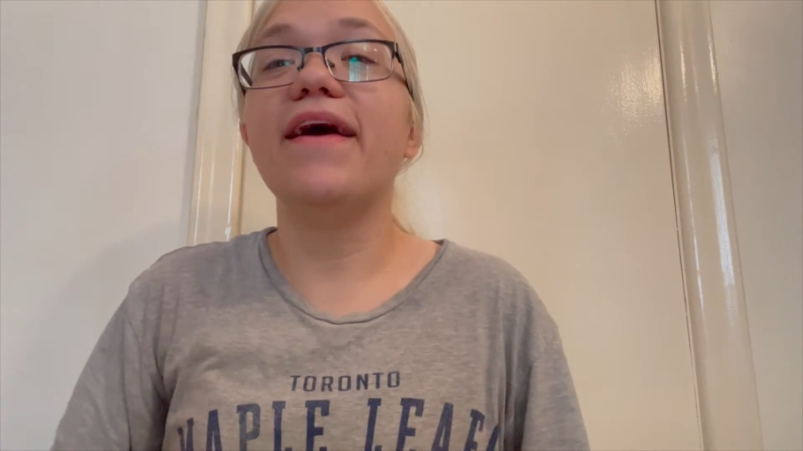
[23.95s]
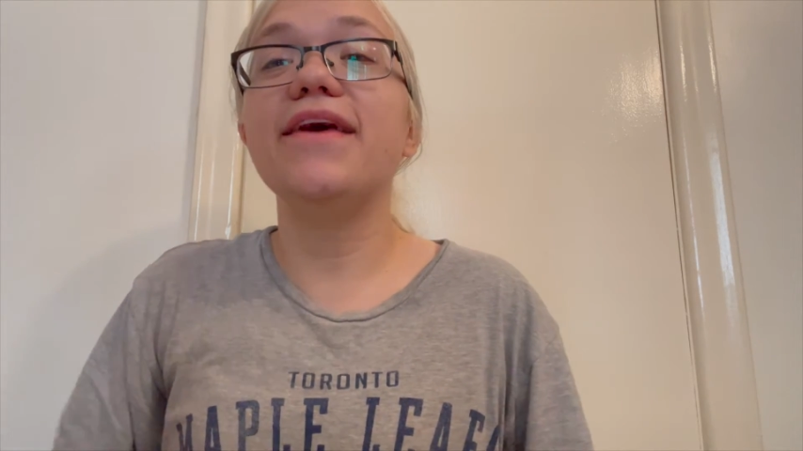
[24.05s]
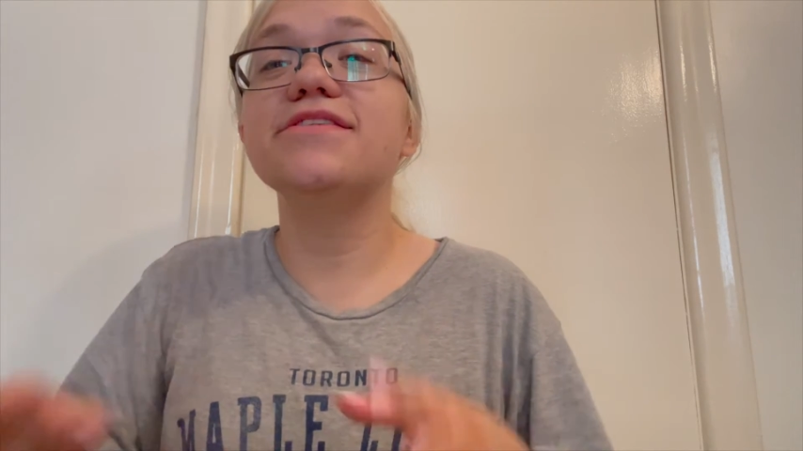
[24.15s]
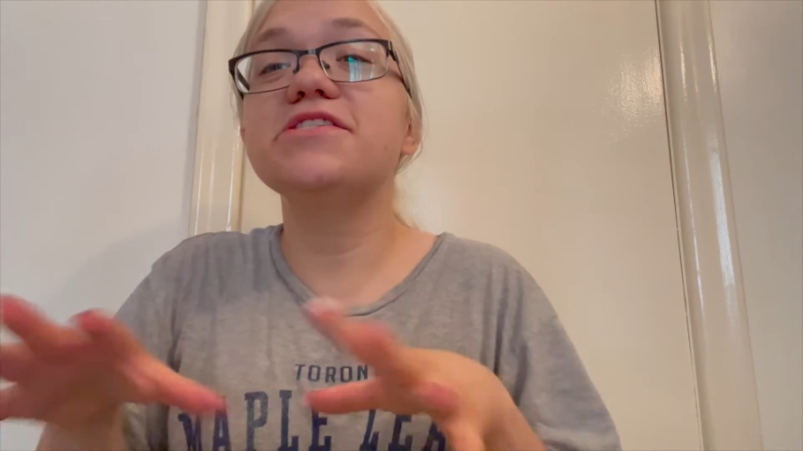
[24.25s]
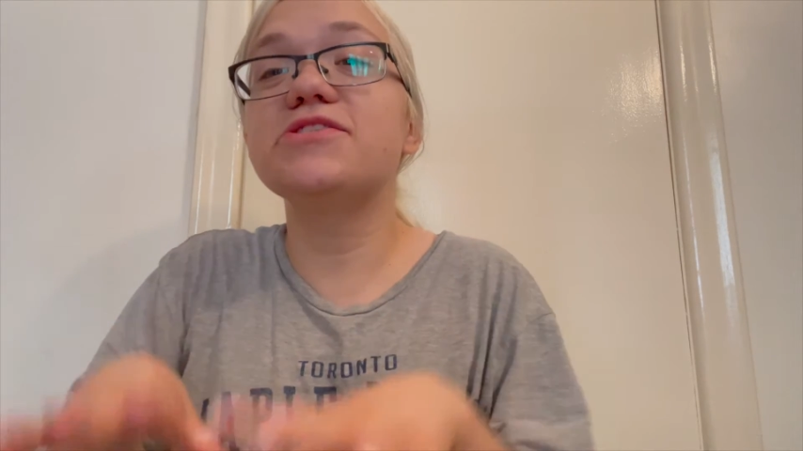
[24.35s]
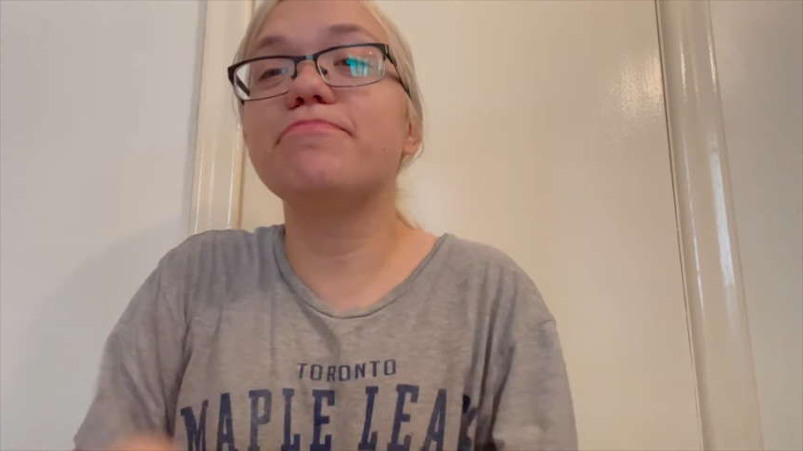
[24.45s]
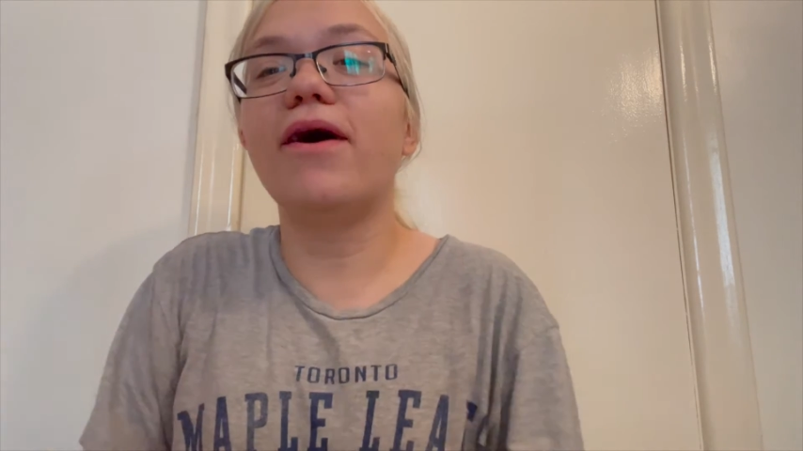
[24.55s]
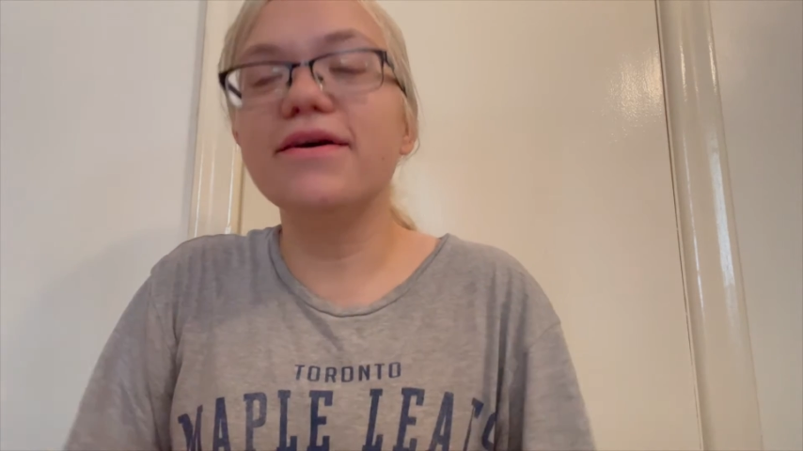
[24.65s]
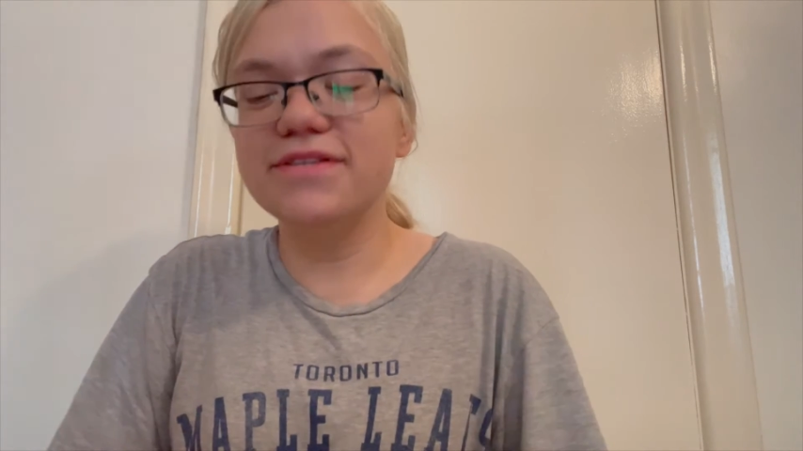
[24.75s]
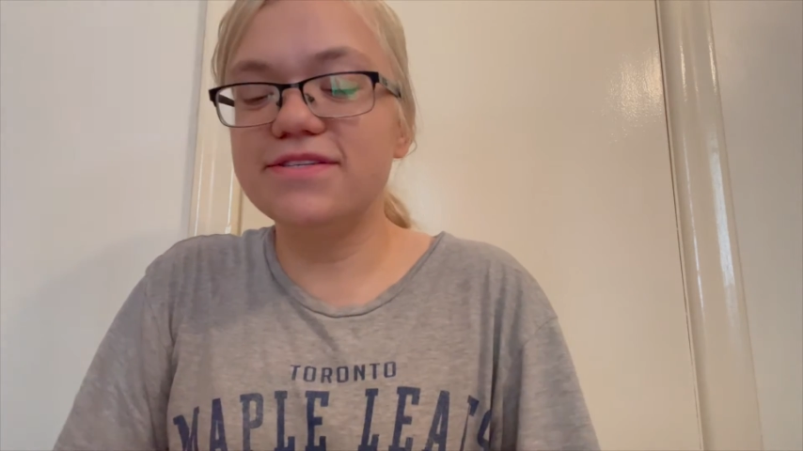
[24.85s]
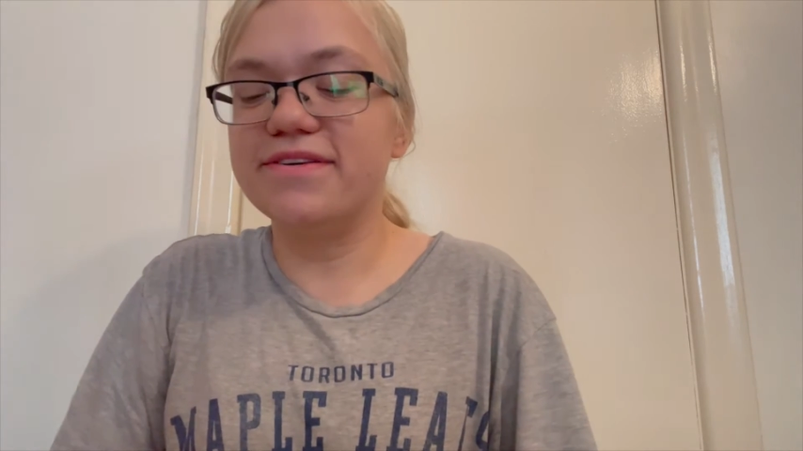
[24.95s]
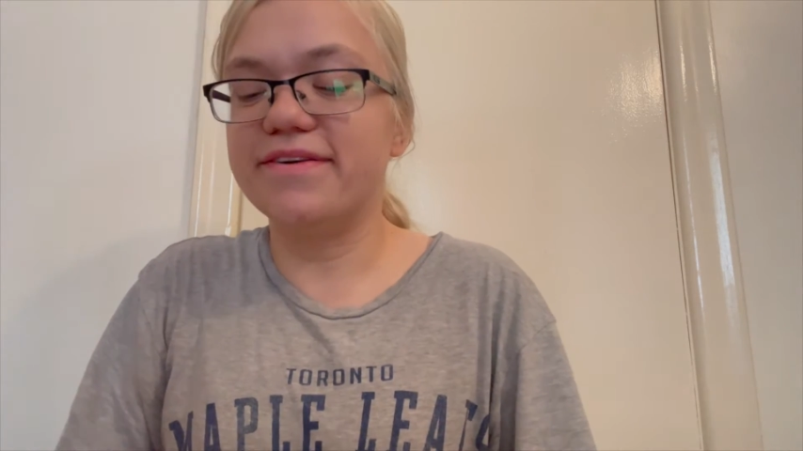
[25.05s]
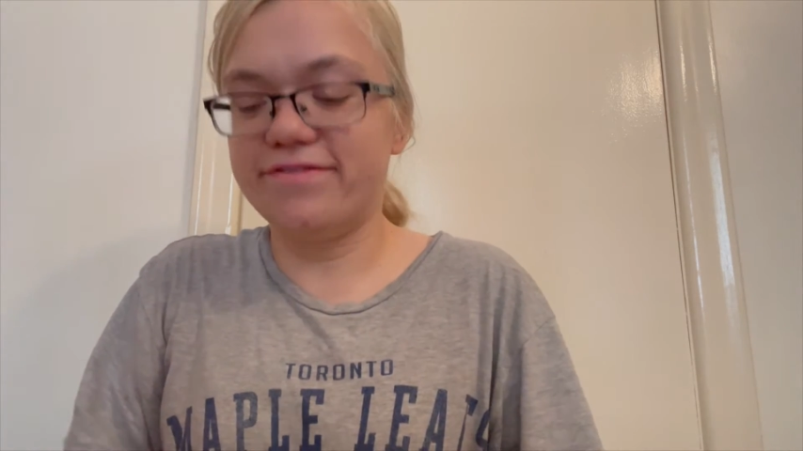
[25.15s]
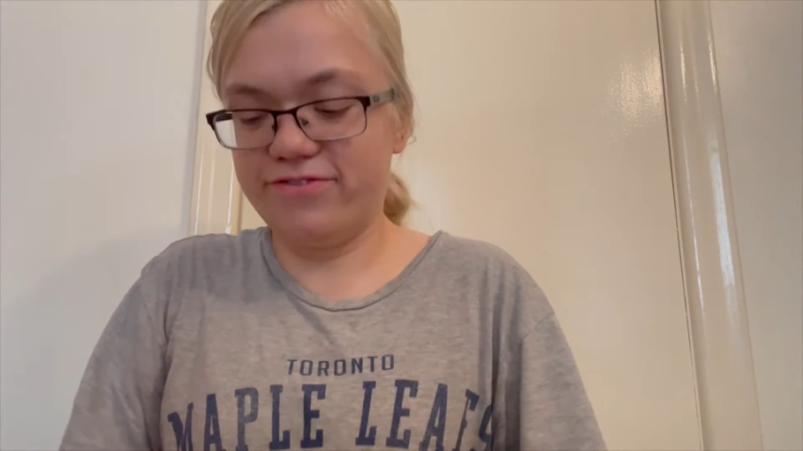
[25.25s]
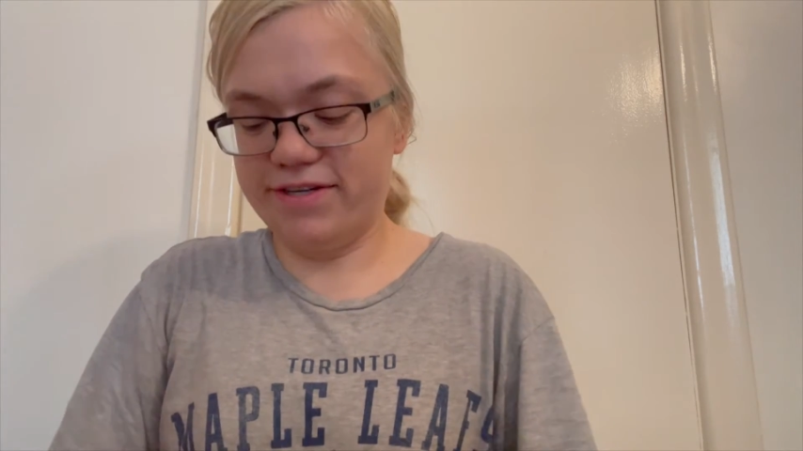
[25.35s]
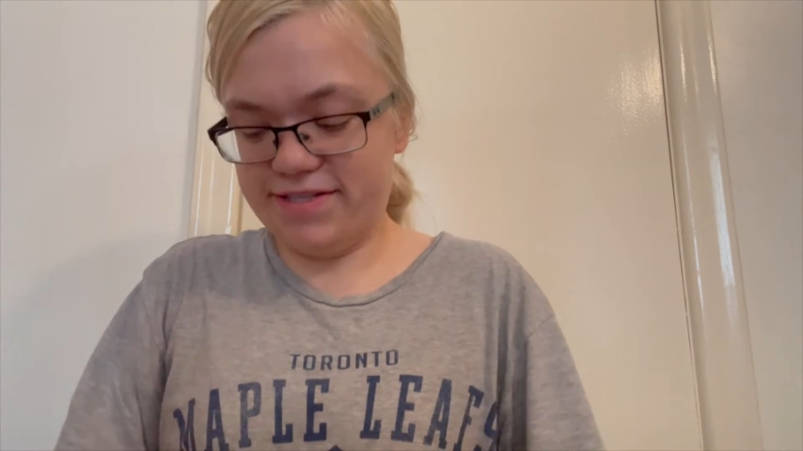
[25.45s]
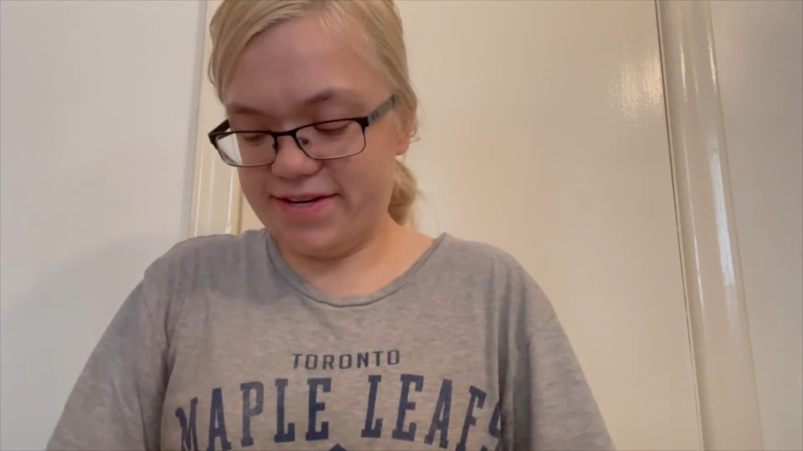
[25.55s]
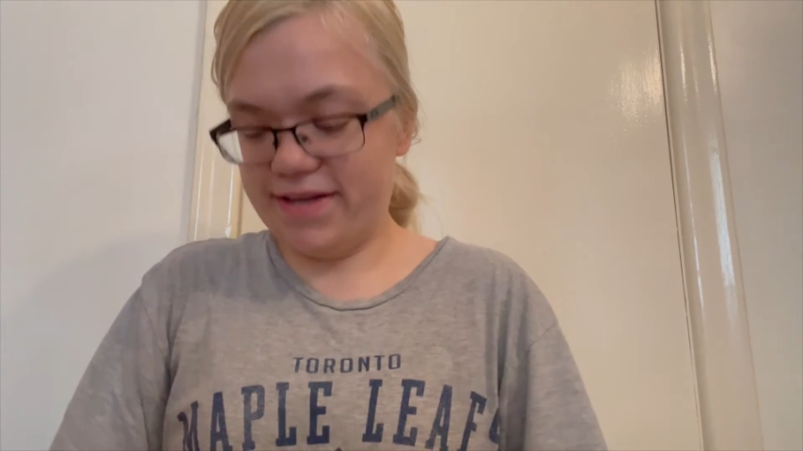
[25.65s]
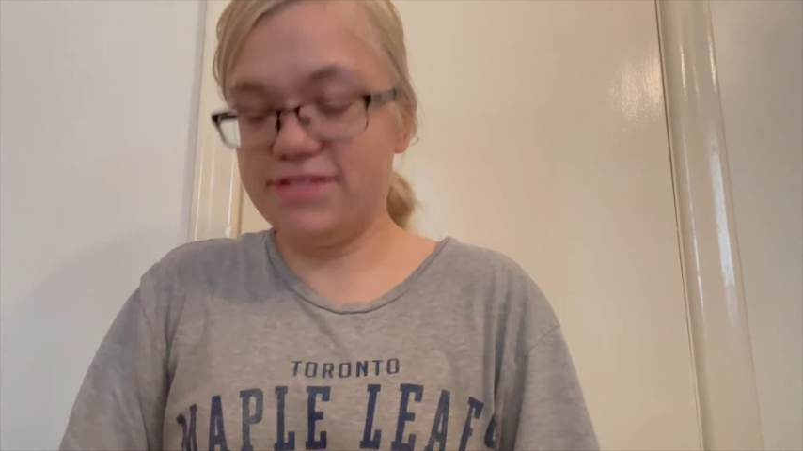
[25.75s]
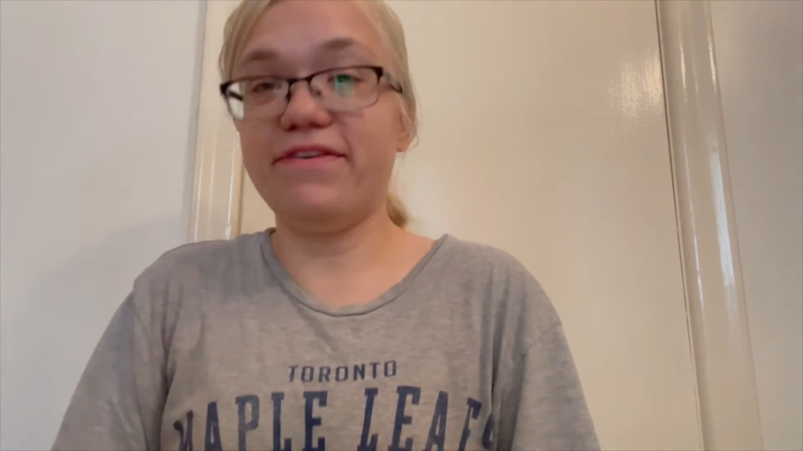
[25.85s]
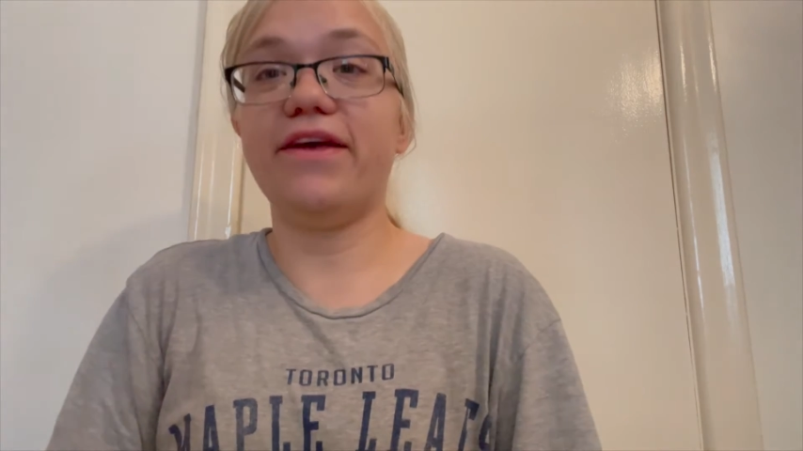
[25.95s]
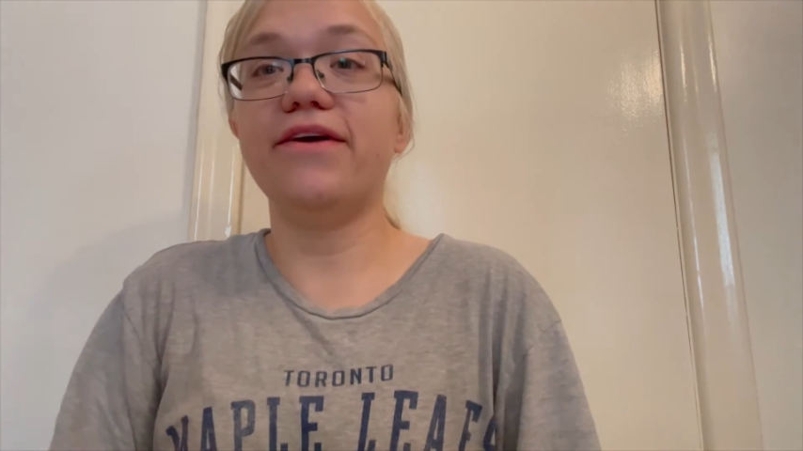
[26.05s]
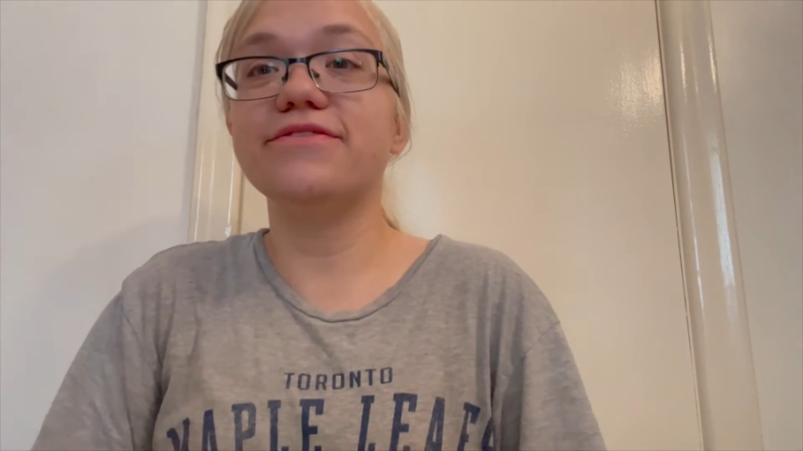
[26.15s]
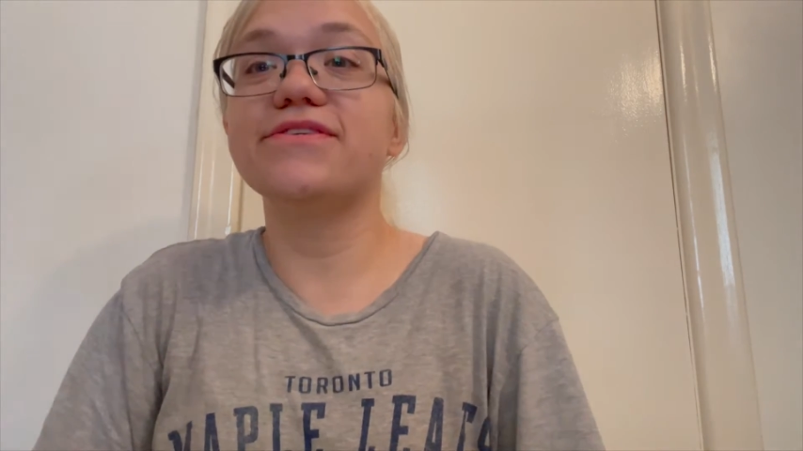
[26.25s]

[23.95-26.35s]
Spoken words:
a sponsor for today's video.